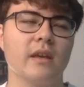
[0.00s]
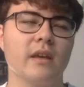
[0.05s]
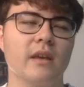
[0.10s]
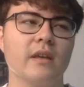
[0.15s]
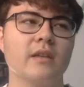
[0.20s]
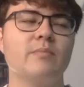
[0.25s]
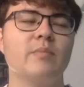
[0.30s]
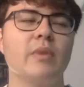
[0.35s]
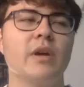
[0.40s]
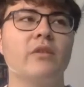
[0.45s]

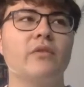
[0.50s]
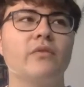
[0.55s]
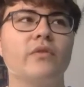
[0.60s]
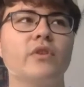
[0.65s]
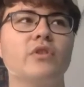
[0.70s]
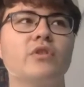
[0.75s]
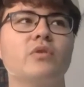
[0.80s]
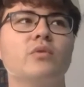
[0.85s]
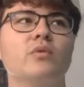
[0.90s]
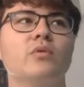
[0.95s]
It's
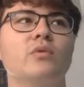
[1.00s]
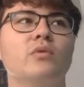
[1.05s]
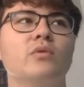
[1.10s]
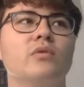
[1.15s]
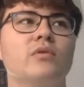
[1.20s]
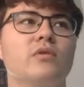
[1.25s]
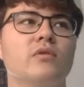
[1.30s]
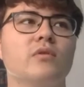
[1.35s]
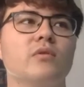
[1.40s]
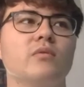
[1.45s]
beneficial
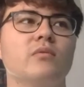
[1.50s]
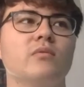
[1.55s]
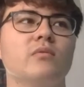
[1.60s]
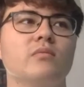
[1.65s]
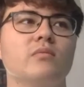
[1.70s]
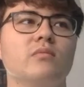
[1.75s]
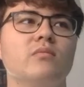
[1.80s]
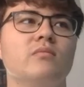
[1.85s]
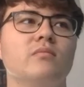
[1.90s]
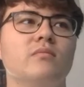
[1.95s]

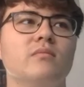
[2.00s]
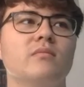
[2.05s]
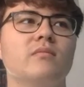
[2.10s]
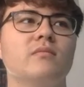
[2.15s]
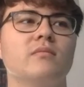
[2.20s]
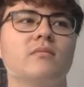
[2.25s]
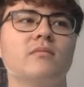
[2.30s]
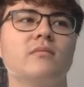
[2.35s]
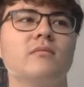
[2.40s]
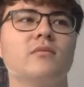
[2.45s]
to
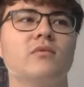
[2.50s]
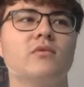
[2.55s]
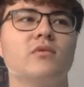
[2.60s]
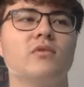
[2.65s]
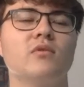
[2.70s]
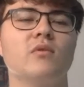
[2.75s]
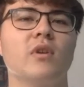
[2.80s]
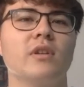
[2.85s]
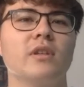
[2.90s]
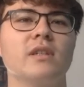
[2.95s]

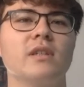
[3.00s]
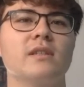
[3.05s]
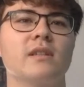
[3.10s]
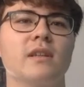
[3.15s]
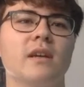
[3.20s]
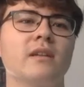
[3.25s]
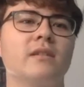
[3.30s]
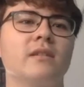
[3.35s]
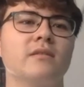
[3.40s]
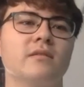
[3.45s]

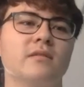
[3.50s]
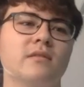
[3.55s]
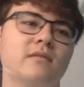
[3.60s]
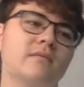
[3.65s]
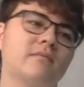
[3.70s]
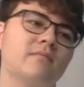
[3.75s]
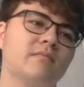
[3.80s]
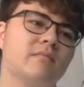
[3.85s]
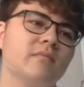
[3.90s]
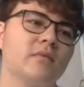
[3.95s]
understand,
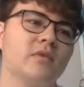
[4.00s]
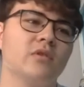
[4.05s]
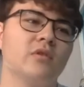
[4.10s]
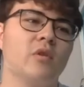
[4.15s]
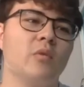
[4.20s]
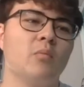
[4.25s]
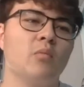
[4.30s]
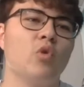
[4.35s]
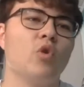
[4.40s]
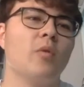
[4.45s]

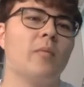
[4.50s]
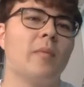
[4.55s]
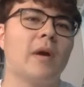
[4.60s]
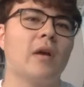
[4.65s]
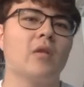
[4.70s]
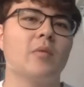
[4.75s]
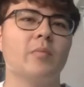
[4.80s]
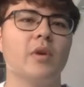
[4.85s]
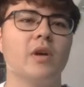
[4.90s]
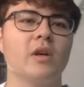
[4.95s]
more
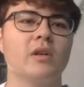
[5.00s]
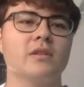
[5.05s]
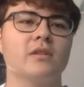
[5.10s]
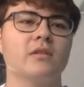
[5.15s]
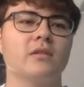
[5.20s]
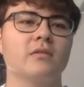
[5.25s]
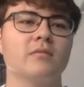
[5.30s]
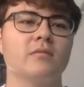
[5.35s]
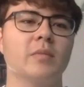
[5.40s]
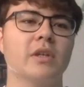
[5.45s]
about the
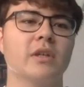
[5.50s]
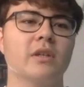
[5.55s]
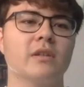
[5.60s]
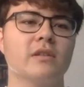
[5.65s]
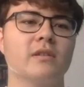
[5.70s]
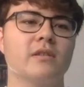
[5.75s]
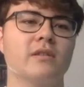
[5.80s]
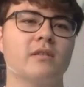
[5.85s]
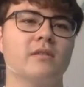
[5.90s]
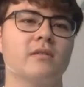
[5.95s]
person,
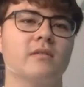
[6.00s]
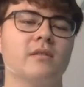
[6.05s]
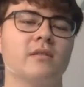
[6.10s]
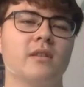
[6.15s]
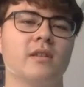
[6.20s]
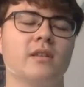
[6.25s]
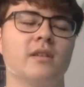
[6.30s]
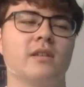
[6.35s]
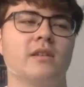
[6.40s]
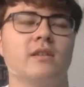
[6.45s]
because
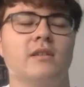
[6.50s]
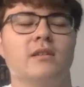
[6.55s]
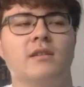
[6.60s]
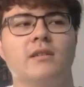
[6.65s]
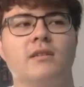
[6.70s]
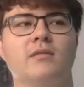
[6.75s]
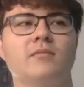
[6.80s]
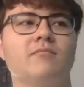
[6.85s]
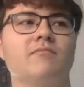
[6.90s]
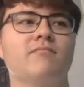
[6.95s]

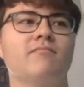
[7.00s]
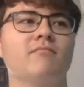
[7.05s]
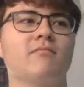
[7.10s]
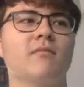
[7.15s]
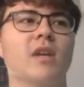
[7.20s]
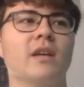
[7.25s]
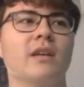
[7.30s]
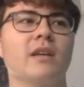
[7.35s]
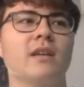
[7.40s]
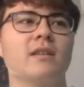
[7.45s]

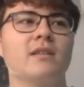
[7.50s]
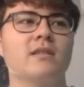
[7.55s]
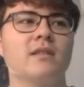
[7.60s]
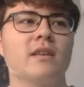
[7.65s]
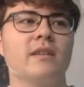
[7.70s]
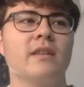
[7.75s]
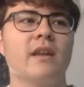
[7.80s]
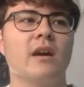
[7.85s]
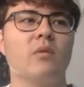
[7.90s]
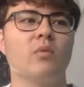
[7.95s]
I guess
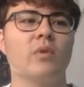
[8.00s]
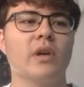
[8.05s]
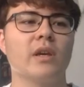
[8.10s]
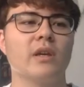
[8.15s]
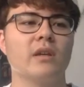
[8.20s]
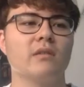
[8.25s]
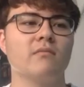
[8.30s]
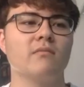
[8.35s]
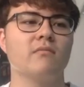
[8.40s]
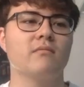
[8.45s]
in that
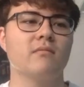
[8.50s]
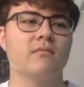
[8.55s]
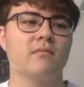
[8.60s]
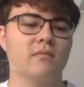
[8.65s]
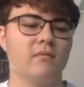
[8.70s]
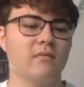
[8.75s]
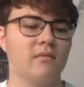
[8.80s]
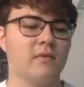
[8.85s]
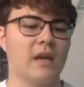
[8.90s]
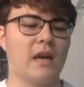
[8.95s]
way,
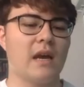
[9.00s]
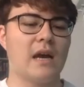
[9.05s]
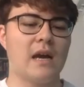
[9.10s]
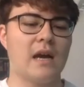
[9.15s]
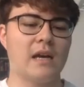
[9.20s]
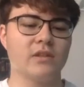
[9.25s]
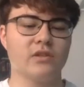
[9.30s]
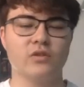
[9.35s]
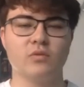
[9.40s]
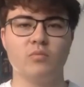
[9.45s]

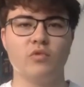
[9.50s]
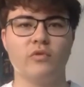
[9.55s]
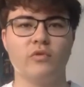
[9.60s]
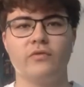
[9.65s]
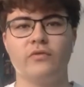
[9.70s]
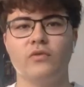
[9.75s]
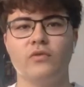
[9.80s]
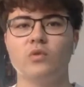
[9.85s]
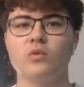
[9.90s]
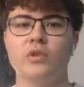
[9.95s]
as you move
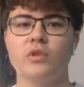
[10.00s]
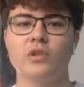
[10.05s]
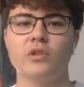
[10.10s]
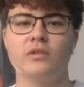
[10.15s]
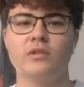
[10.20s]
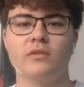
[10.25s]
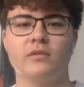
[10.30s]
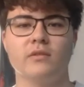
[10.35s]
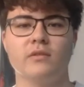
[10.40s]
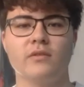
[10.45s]
forward,
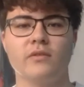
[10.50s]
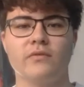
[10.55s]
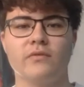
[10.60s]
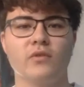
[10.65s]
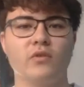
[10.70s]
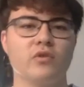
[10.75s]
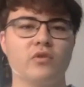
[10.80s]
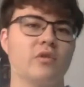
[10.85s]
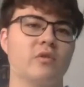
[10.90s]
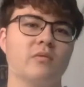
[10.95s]
the
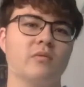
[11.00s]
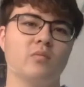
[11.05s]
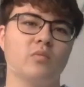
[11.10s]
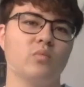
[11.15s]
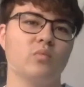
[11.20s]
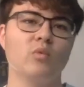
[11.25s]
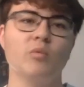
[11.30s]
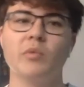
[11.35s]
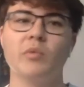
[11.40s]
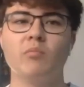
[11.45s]
future
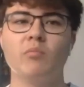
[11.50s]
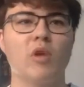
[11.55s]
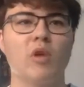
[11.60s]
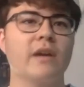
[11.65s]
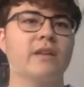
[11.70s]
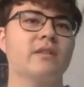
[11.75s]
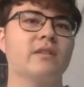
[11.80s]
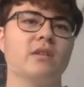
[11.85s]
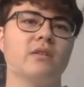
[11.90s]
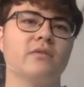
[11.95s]
will be
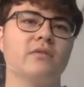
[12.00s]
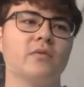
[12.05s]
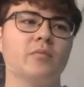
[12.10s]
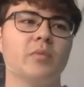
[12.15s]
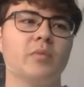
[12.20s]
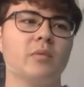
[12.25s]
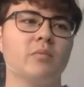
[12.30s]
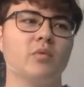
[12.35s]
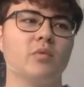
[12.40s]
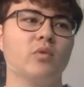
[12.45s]
brighter for
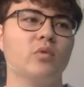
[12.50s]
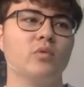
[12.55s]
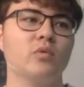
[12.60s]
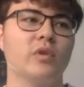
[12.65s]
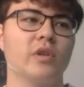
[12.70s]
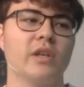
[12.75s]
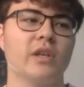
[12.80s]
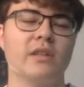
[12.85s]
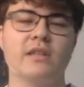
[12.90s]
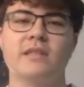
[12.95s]

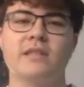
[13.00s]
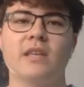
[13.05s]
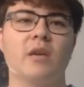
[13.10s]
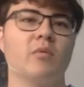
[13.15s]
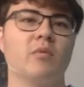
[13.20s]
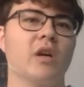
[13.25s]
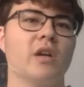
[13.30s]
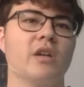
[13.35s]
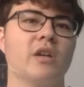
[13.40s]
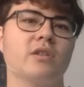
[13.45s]
people in the
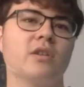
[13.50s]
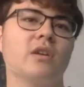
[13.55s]
same kind of